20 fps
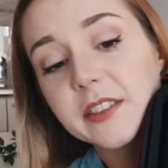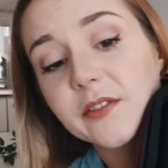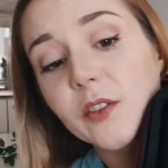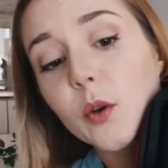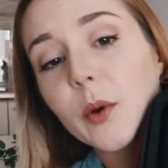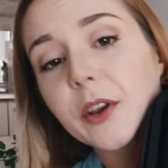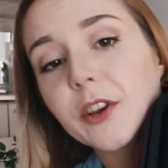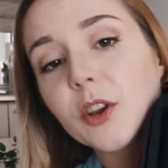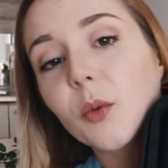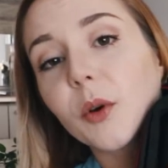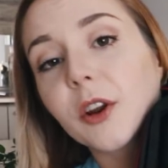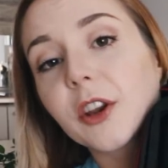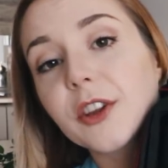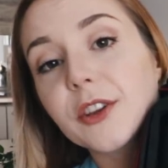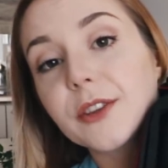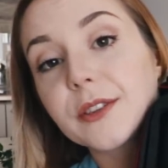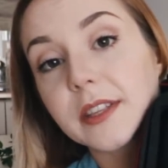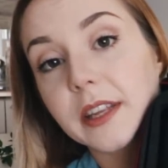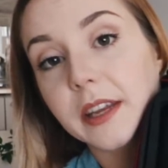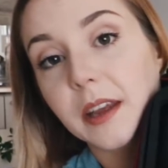is for when you want to
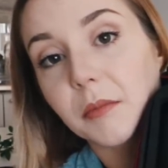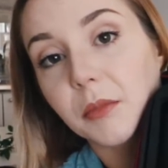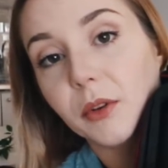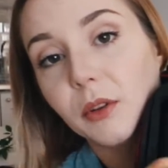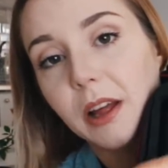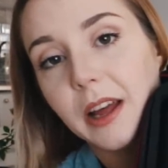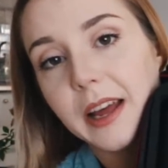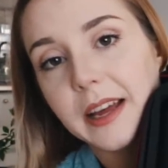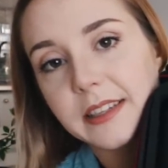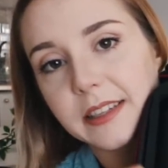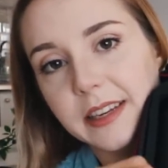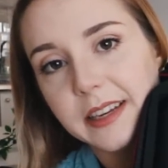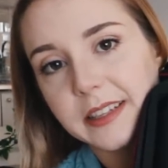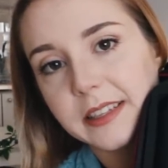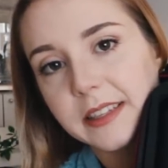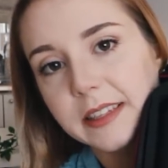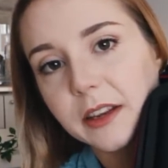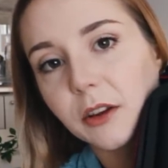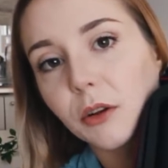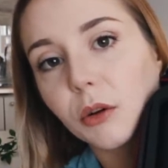use the gimbal as a
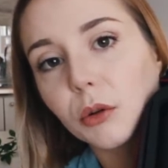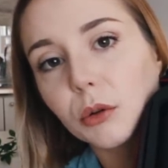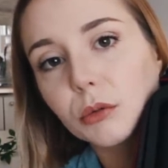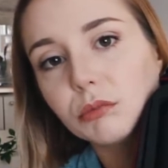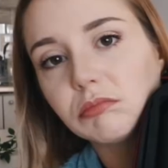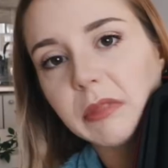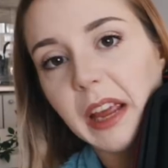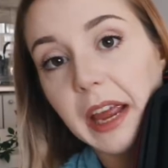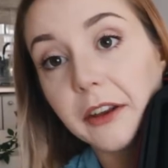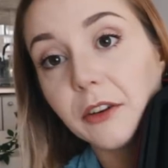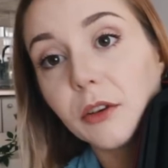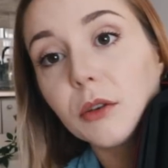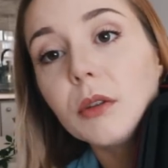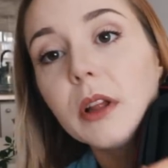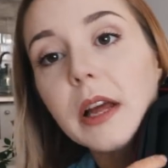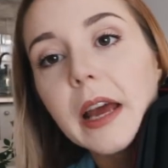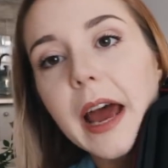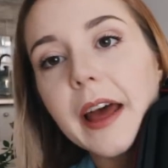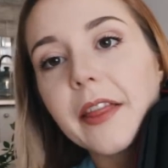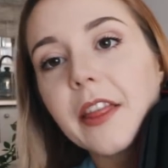single handle.
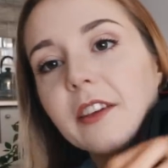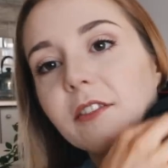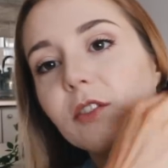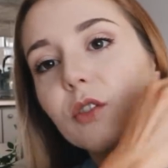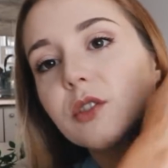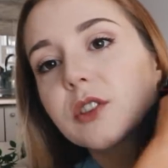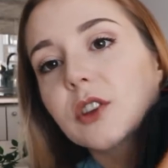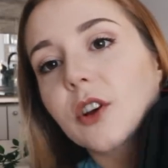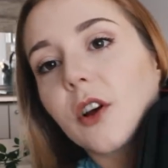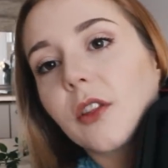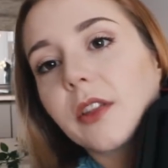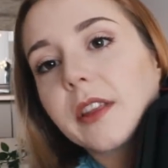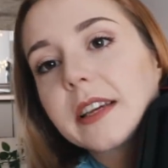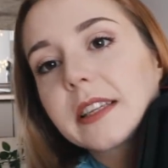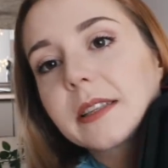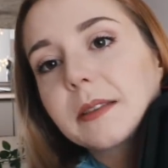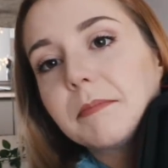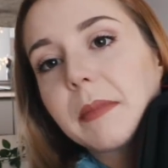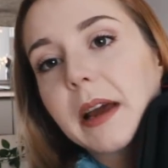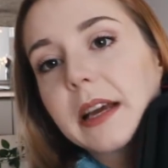And they've also got
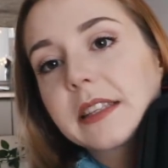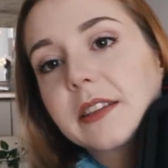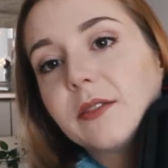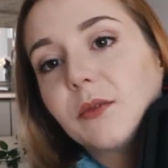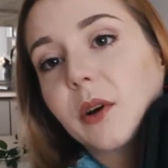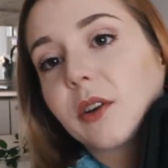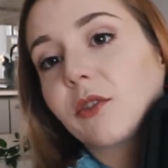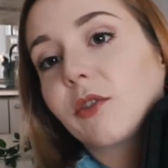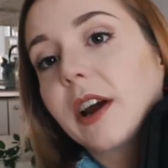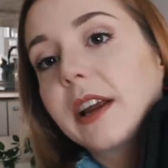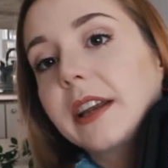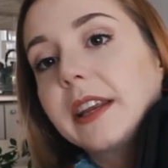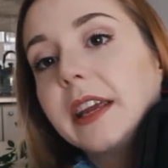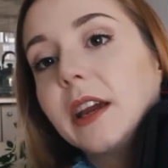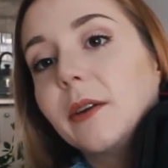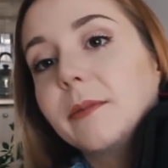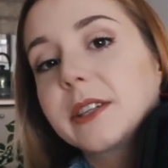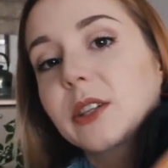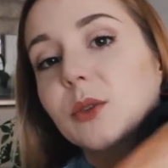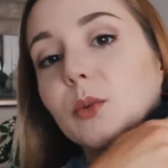this massive one right
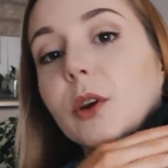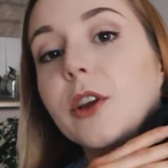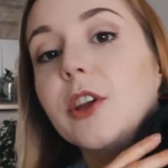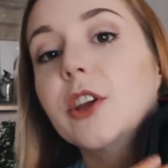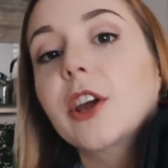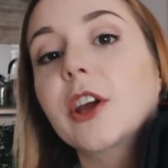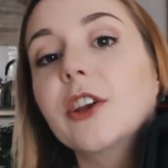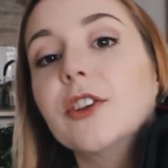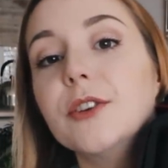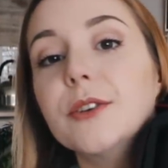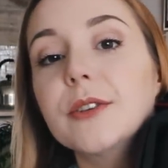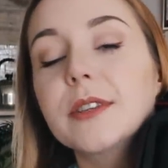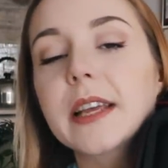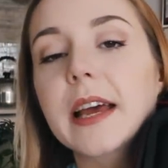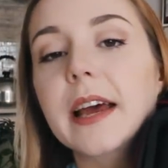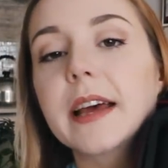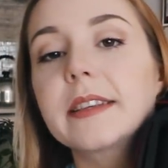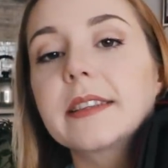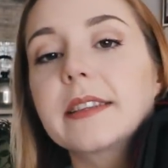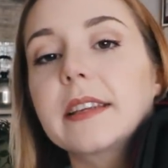here, which is what you can use
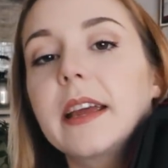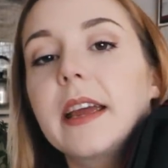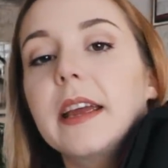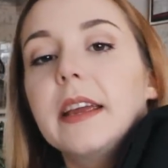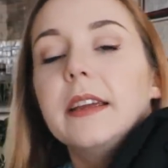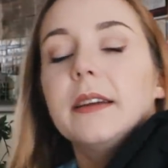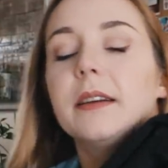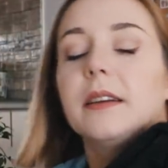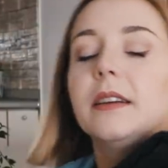as a,